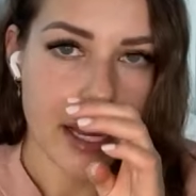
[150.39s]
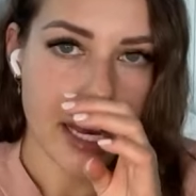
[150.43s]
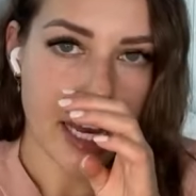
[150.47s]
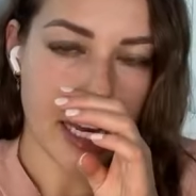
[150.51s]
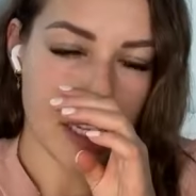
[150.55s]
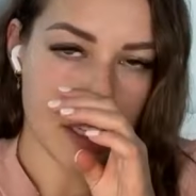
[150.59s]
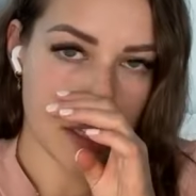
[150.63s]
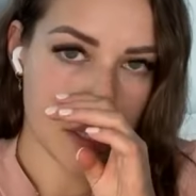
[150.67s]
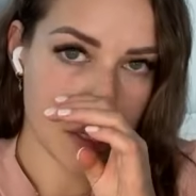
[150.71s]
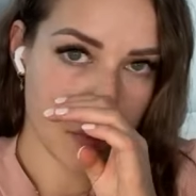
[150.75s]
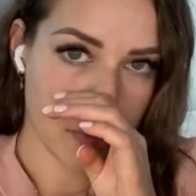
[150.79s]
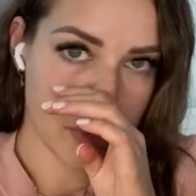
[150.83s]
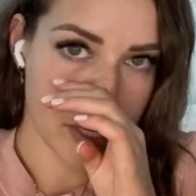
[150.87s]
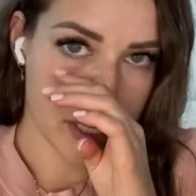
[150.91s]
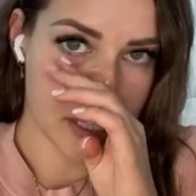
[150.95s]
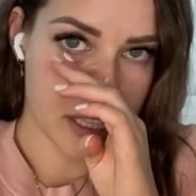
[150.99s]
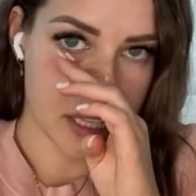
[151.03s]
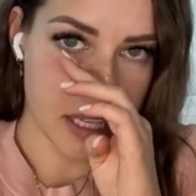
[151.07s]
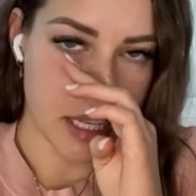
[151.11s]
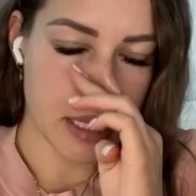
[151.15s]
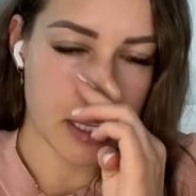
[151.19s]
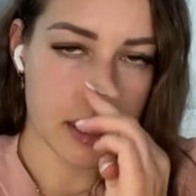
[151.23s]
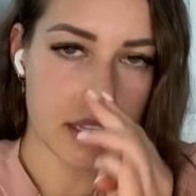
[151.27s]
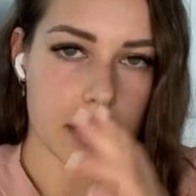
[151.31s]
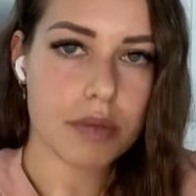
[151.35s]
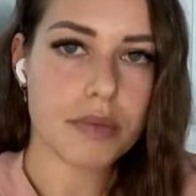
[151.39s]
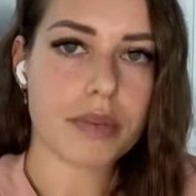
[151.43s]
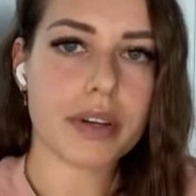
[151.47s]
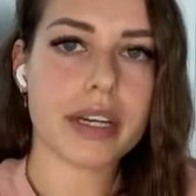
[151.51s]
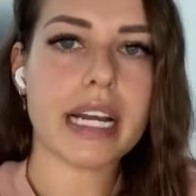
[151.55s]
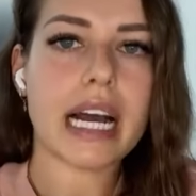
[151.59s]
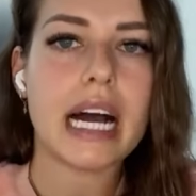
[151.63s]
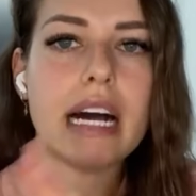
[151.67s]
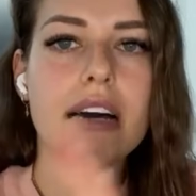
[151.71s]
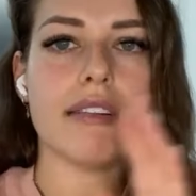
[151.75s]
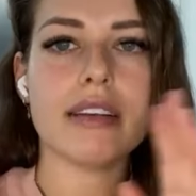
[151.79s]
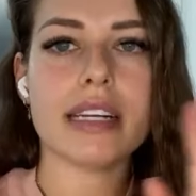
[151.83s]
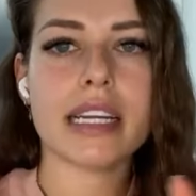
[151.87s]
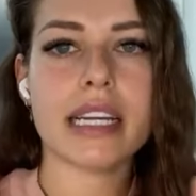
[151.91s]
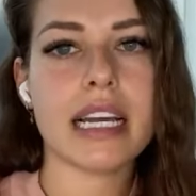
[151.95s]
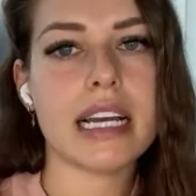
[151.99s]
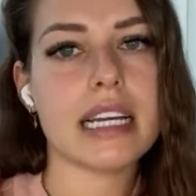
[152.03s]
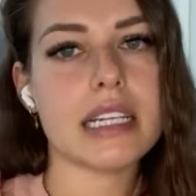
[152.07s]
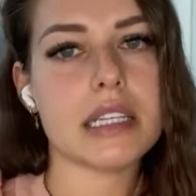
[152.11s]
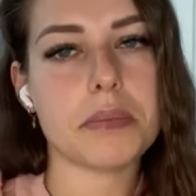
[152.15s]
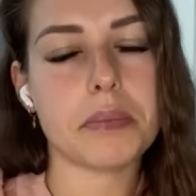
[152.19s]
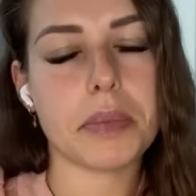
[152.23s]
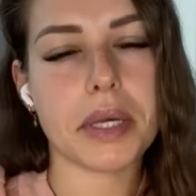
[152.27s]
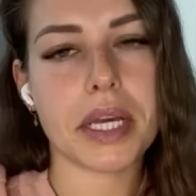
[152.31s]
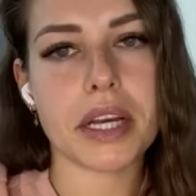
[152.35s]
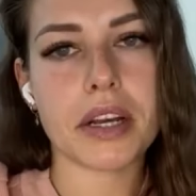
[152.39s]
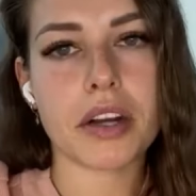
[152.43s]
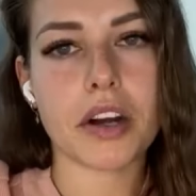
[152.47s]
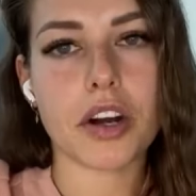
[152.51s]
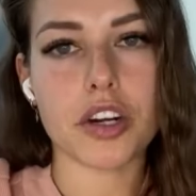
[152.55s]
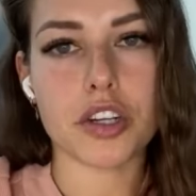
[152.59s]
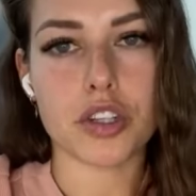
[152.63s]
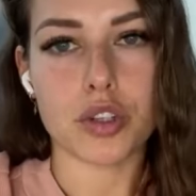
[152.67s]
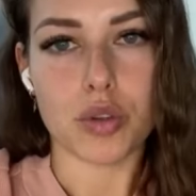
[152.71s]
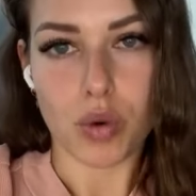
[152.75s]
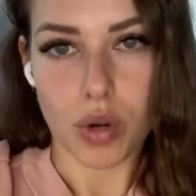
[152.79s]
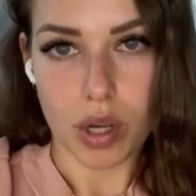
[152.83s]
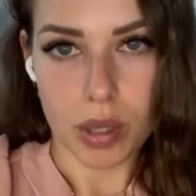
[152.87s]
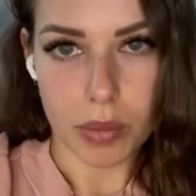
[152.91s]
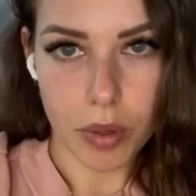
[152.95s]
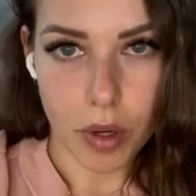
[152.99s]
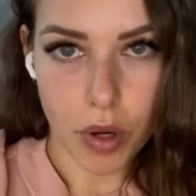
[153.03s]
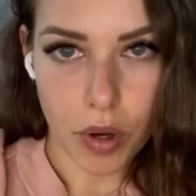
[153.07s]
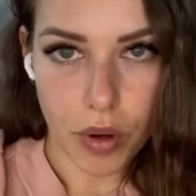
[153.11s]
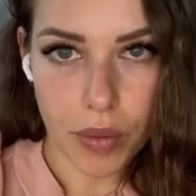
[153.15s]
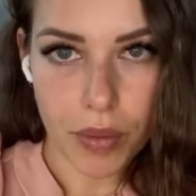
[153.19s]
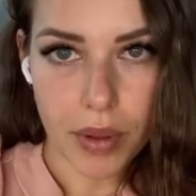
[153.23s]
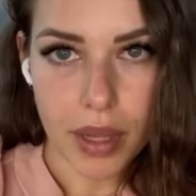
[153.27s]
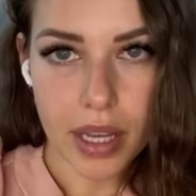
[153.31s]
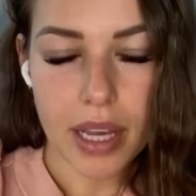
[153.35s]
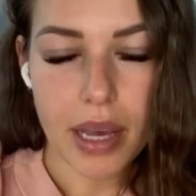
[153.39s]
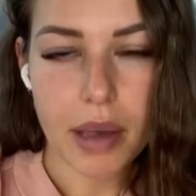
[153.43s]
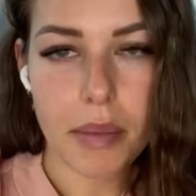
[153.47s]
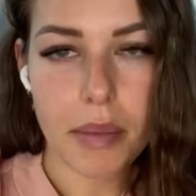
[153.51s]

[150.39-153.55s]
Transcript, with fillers: And so we see this reality as being our normal.